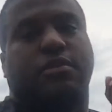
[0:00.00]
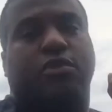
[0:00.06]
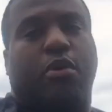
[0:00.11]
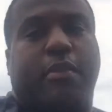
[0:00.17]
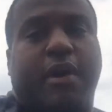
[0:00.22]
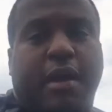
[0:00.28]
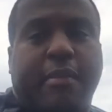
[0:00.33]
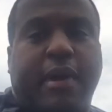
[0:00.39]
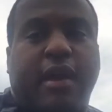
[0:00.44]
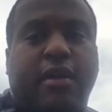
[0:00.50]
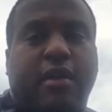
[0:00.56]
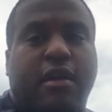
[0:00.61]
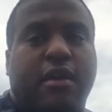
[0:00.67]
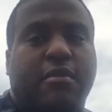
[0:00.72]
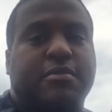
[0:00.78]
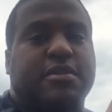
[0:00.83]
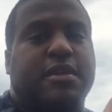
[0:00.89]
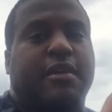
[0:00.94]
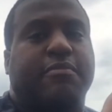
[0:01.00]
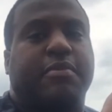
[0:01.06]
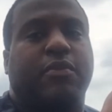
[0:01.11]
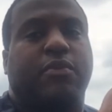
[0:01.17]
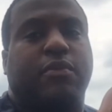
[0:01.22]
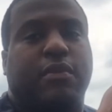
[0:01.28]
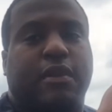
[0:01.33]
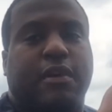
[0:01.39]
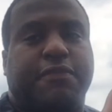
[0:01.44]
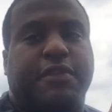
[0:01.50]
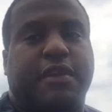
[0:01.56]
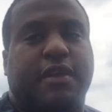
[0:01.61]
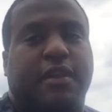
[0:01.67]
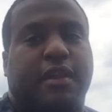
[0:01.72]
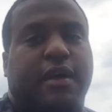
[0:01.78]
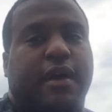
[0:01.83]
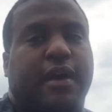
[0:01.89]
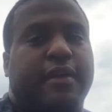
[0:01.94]
Don't mind my arms, I've been lifting
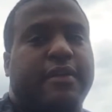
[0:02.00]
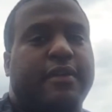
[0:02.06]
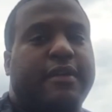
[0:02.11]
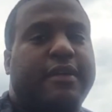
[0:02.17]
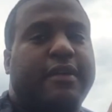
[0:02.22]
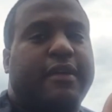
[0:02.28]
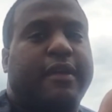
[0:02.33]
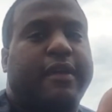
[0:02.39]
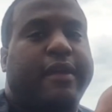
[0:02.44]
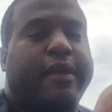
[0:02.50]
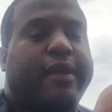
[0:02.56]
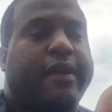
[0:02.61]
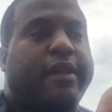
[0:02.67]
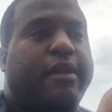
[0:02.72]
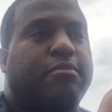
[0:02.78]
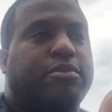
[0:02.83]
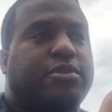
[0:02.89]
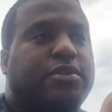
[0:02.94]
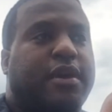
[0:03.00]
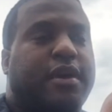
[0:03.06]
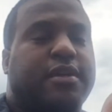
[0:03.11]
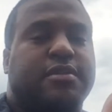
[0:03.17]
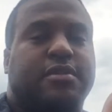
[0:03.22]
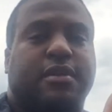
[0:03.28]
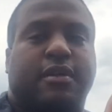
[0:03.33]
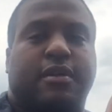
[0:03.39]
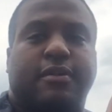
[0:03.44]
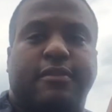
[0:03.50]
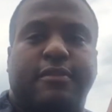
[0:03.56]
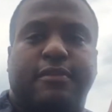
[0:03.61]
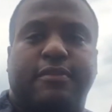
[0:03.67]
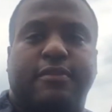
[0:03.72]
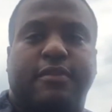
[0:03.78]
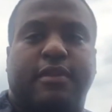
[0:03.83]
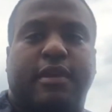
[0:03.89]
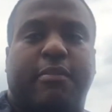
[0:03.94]
a lot and I'm trying to
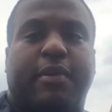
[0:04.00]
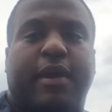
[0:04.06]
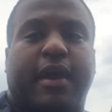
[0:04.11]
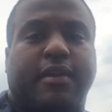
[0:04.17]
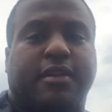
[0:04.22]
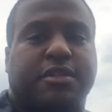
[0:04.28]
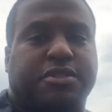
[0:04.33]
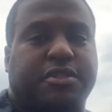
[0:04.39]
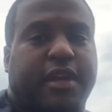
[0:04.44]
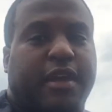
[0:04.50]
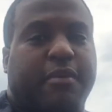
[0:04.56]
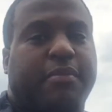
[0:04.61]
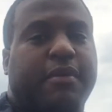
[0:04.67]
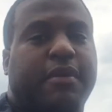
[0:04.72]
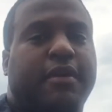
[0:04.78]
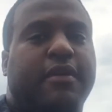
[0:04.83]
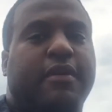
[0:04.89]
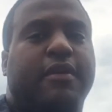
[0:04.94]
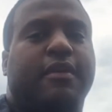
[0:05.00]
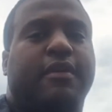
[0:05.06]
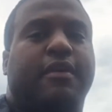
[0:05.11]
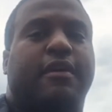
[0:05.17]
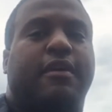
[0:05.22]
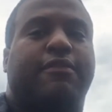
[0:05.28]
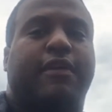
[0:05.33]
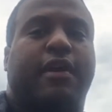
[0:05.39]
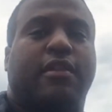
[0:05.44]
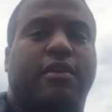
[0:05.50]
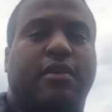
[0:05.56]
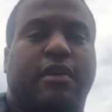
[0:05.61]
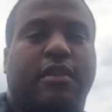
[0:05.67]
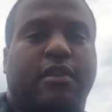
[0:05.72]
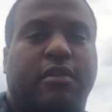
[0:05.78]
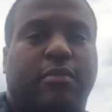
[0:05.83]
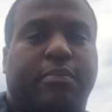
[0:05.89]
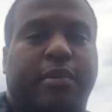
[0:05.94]
get back into shape. If I look a
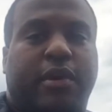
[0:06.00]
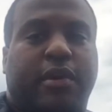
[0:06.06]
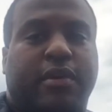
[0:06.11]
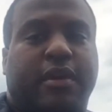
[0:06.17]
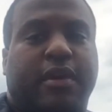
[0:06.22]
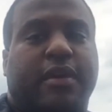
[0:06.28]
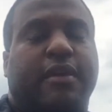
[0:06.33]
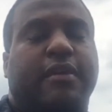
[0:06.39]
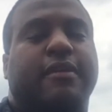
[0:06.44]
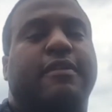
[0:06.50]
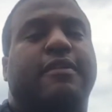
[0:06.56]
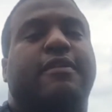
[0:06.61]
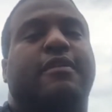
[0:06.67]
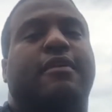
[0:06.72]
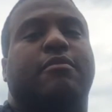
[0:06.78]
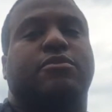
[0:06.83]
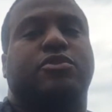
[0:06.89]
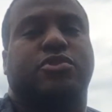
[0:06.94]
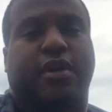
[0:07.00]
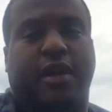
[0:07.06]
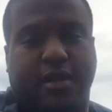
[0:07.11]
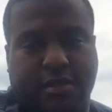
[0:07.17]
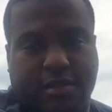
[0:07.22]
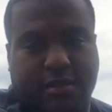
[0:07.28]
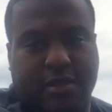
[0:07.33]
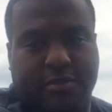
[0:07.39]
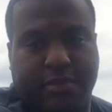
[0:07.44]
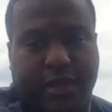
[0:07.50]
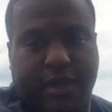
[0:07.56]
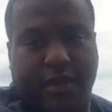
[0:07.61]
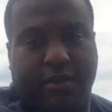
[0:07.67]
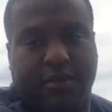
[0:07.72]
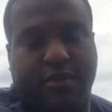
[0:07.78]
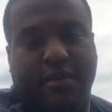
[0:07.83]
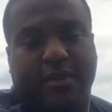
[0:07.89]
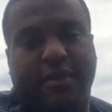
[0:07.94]
little bulky, I'm trying to slim
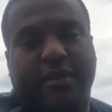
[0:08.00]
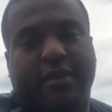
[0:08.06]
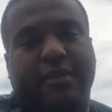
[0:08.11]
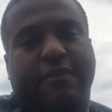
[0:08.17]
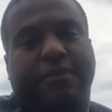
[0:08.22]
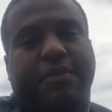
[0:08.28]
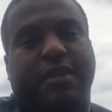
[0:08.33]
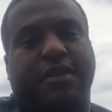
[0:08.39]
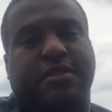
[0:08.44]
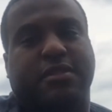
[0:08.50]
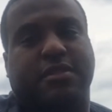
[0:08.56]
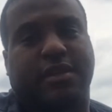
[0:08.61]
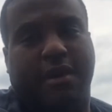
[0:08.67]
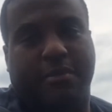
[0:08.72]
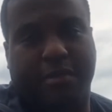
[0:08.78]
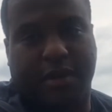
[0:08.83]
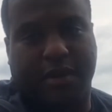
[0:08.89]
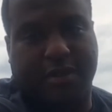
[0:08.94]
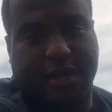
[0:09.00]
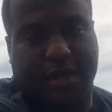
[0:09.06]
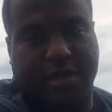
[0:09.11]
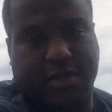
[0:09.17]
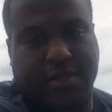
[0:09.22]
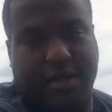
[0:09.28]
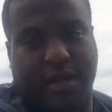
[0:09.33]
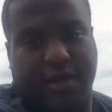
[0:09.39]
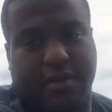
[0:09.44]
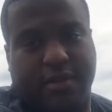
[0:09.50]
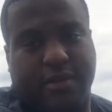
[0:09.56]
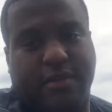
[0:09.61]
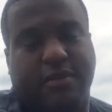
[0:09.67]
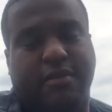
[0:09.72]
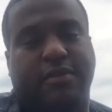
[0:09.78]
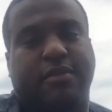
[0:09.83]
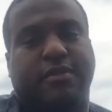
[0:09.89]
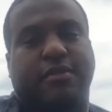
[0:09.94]
down. This is not military standard,
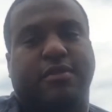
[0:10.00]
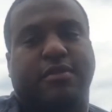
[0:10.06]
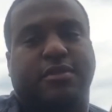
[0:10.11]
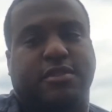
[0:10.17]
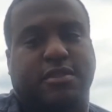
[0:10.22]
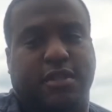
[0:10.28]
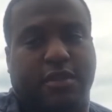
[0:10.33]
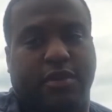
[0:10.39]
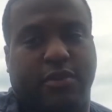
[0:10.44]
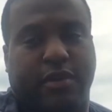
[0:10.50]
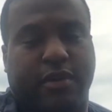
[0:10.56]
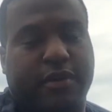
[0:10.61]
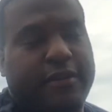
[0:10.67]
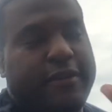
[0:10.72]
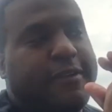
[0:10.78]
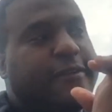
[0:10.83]
just ignore it.